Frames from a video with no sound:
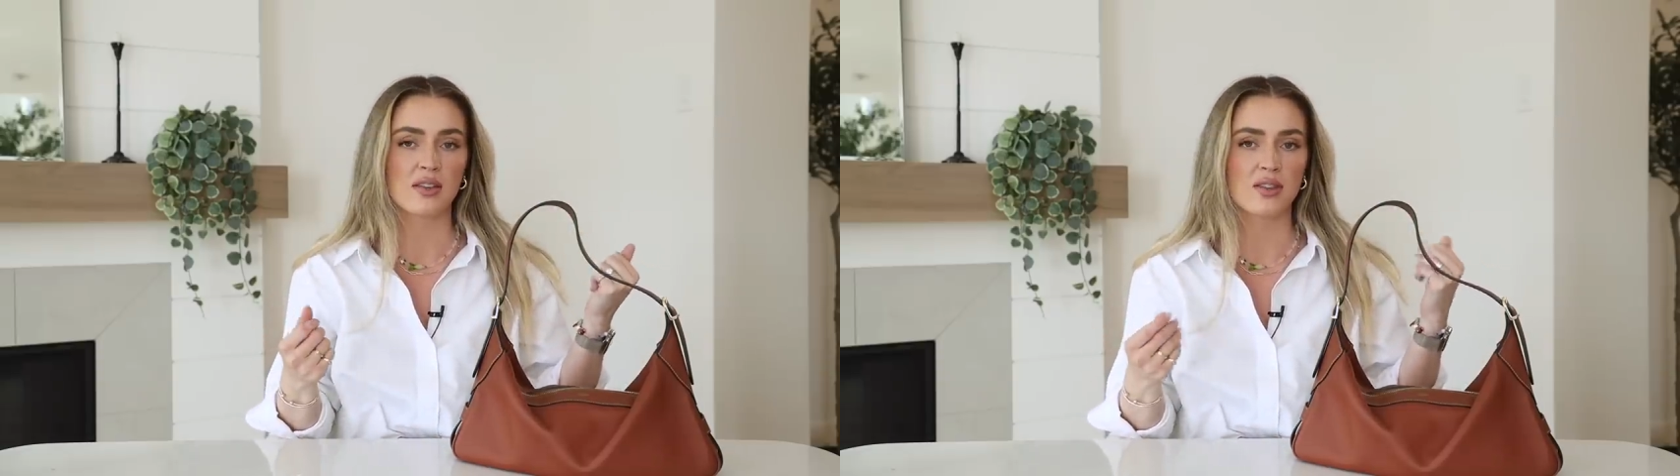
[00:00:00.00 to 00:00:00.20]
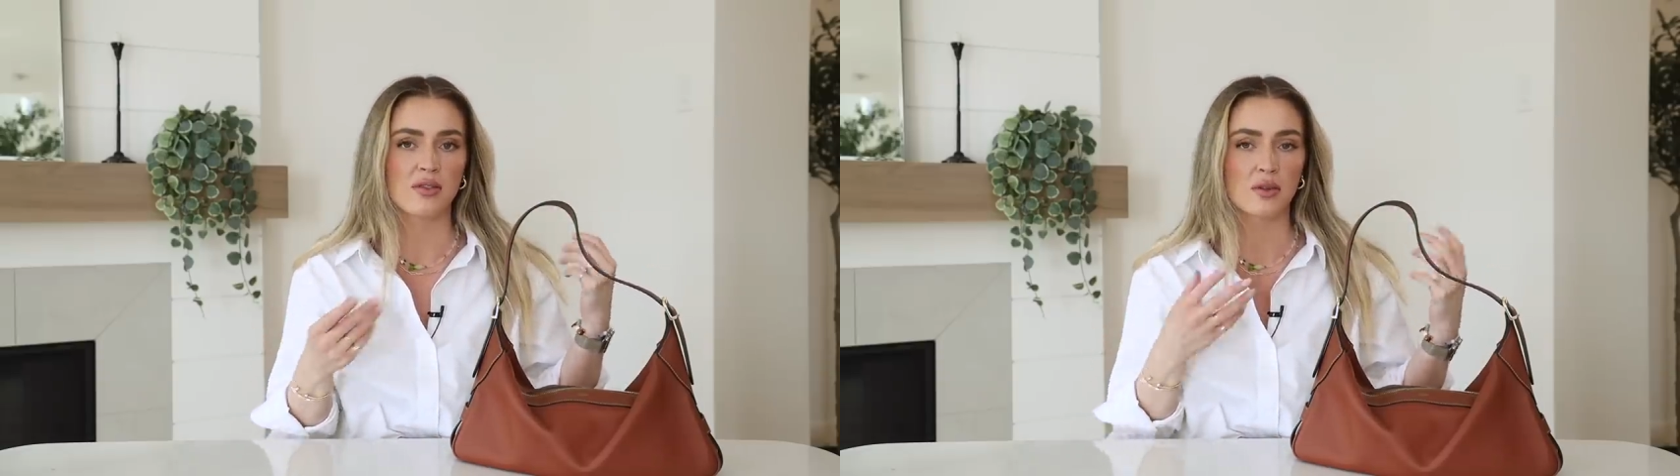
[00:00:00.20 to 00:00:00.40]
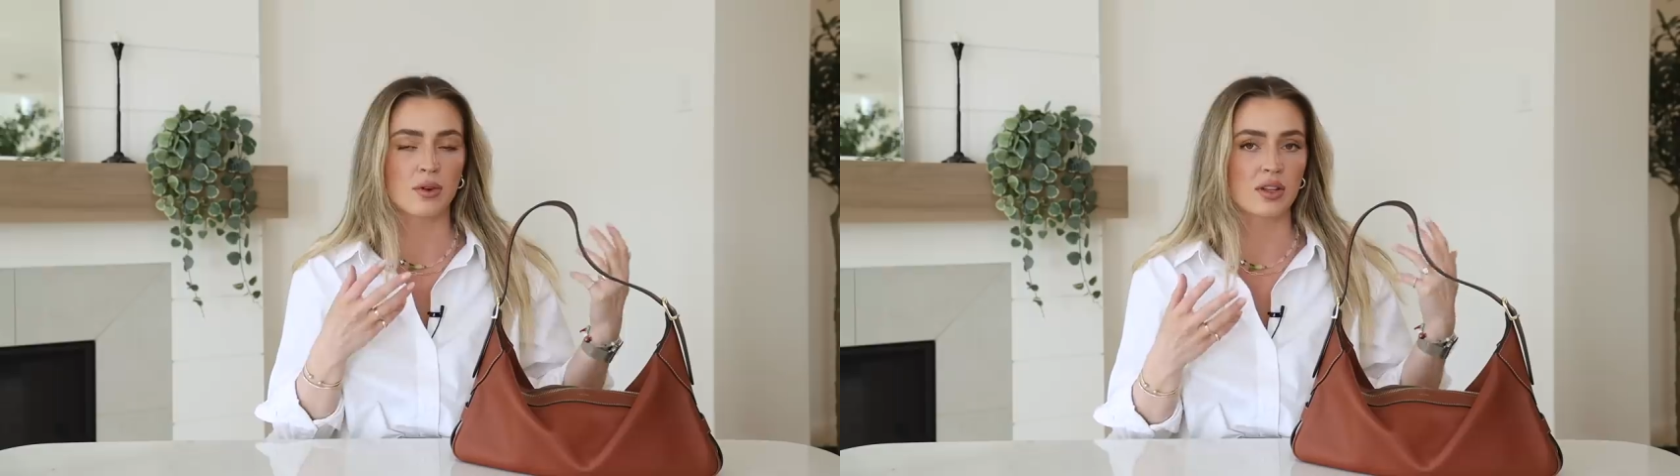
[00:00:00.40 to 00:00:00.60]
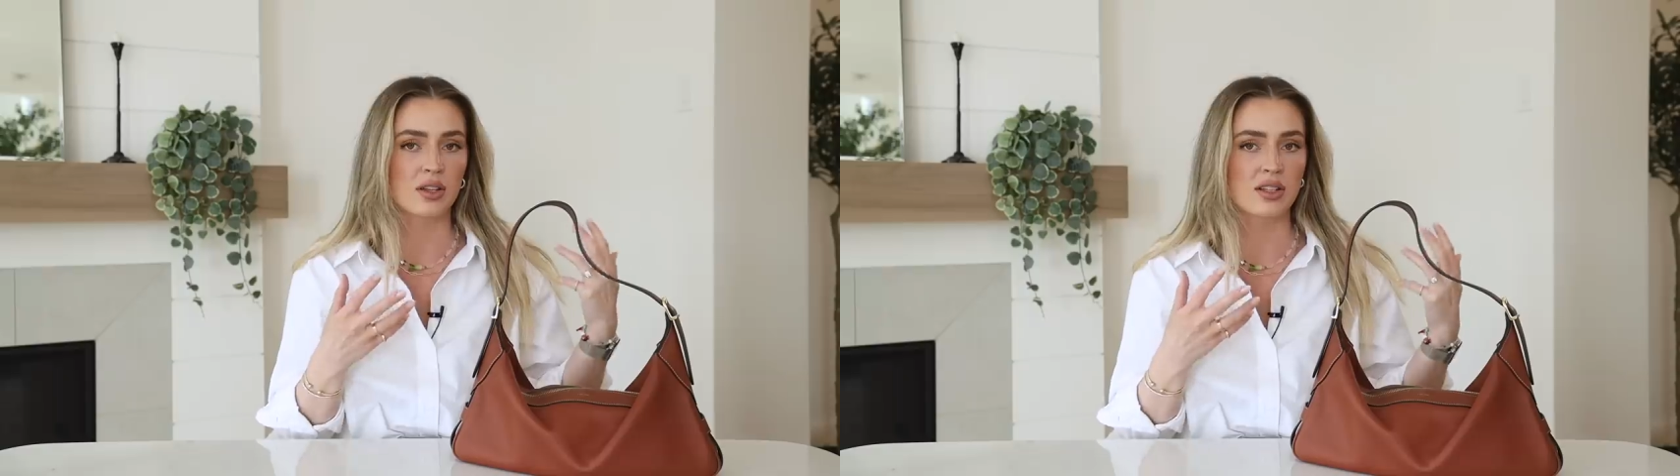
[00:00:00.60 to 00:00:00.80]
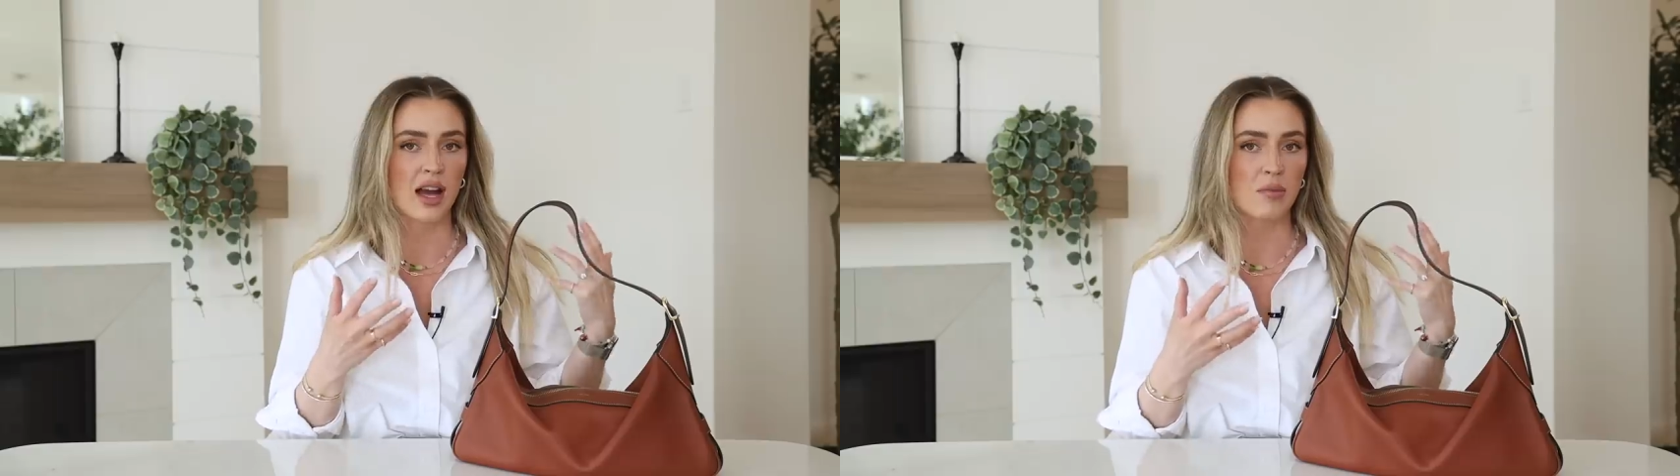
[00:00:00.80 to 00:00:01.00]
I've never
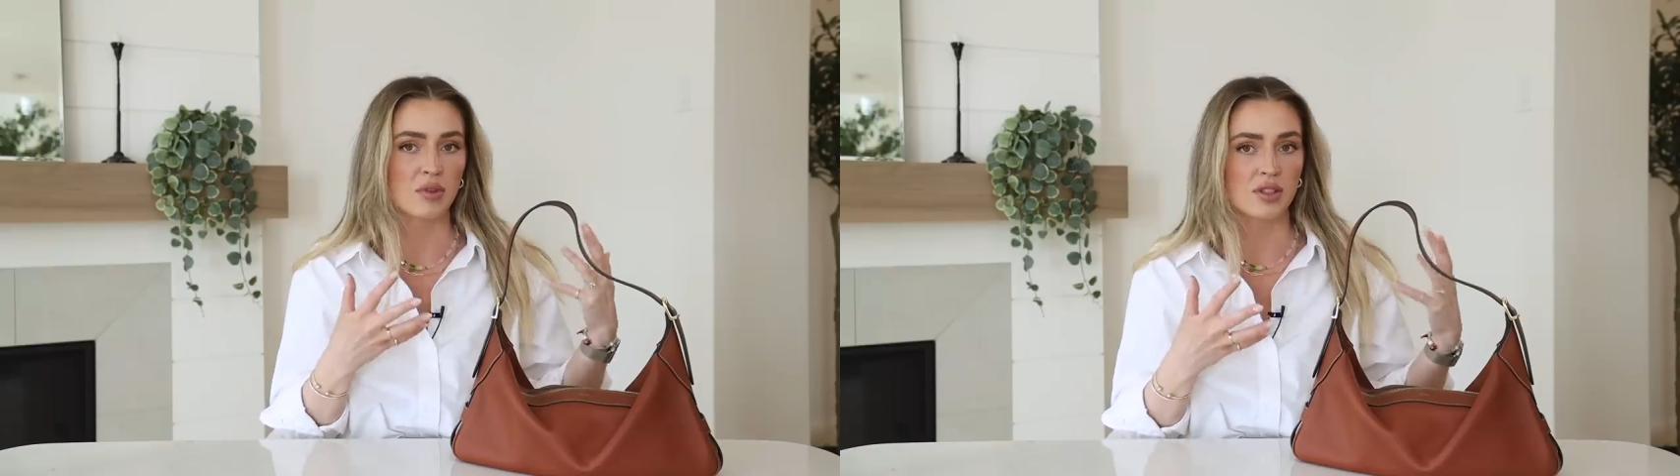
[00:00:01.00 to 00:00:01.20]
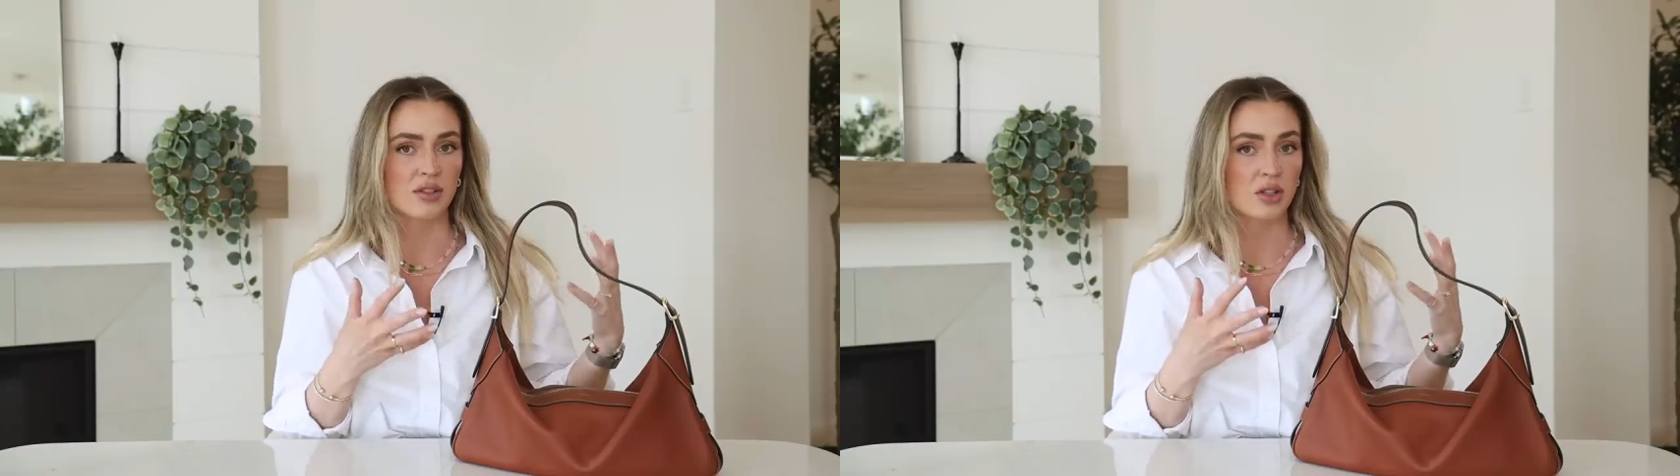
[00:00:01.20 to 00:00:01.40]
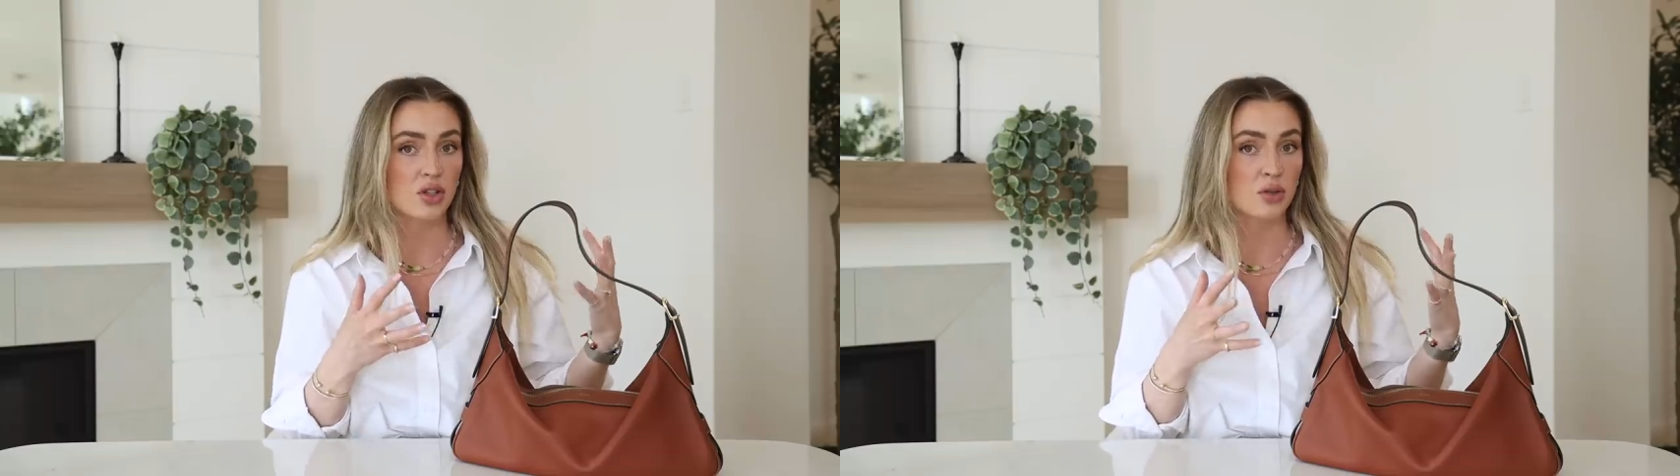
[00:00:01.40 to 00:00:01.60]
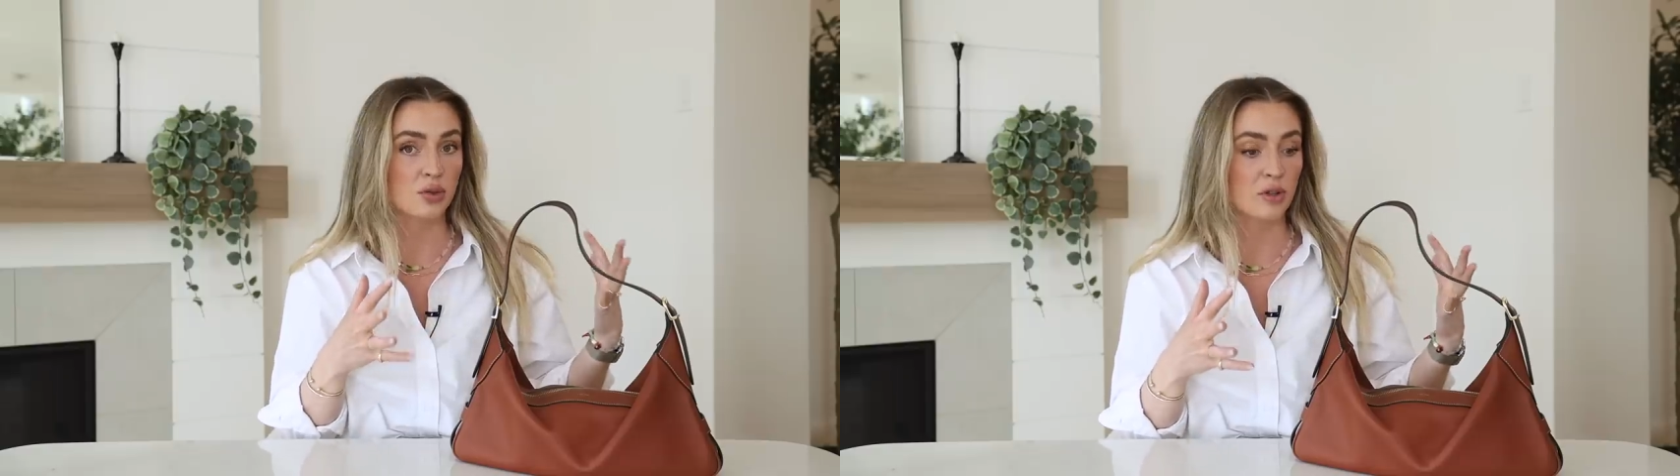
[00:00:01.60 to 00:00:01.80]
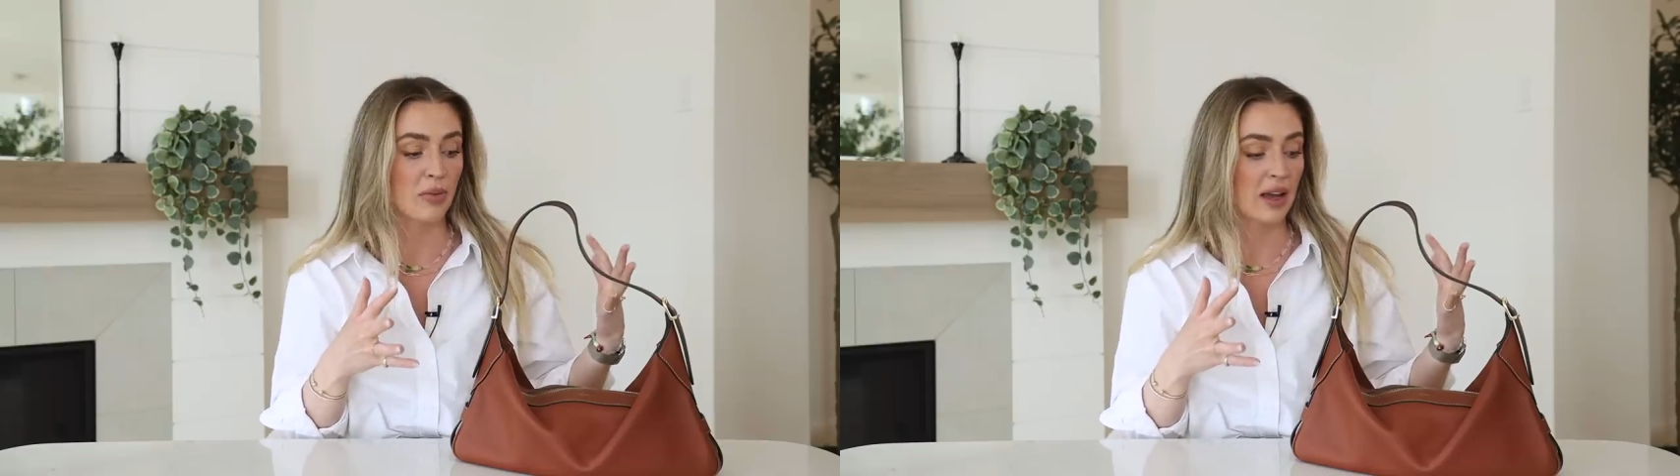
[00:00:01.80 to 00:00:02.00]
really dabbled in the
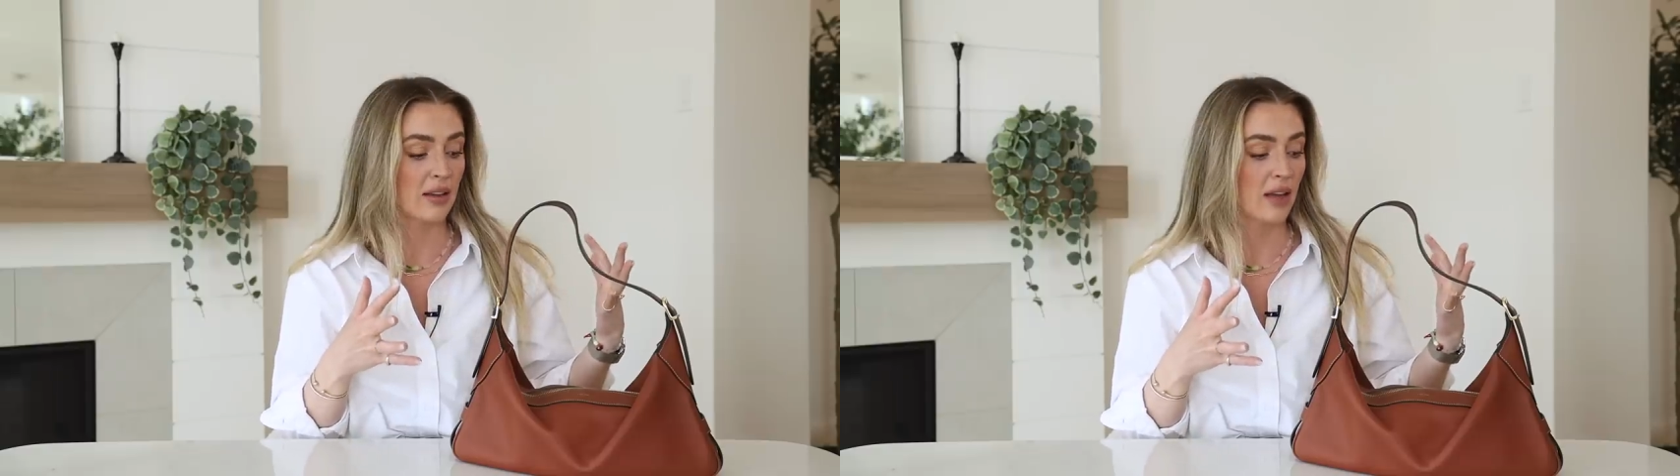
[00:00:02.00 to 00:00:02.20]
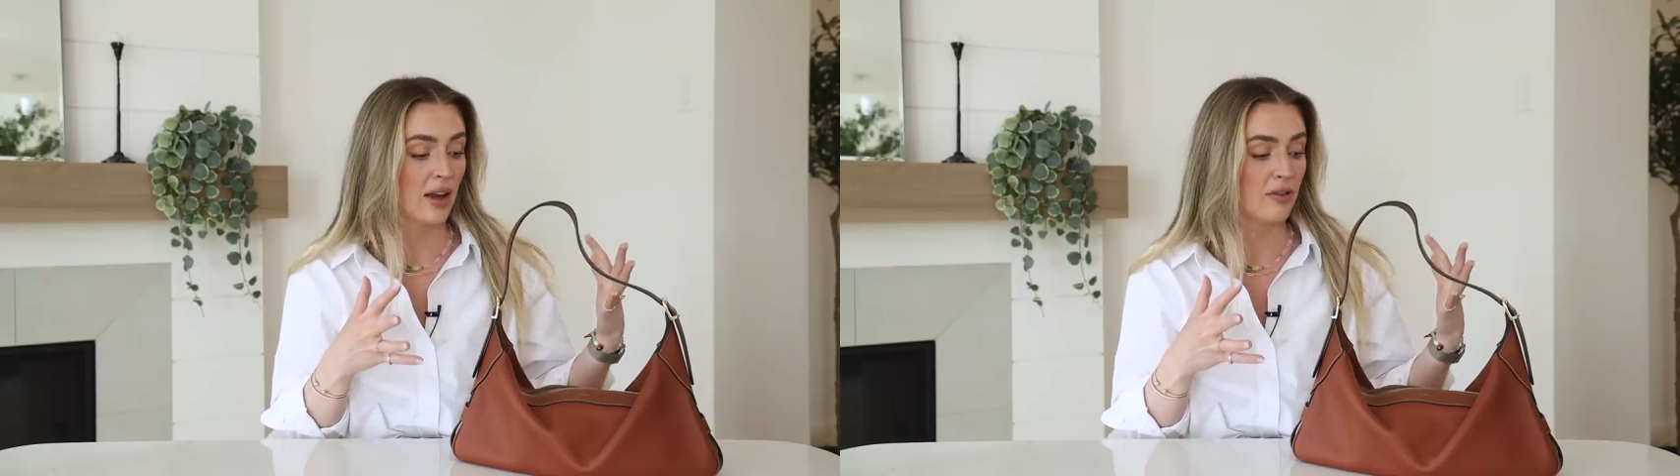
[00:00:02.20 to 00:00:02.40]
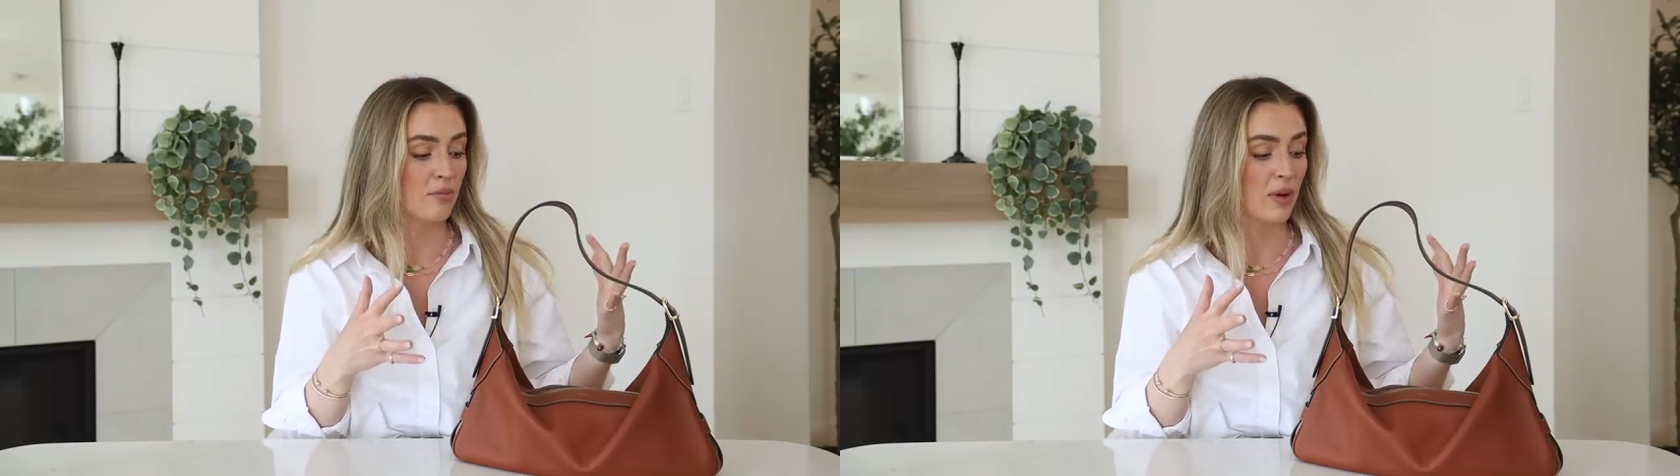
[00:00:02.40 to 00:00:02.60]
shoulder bag life,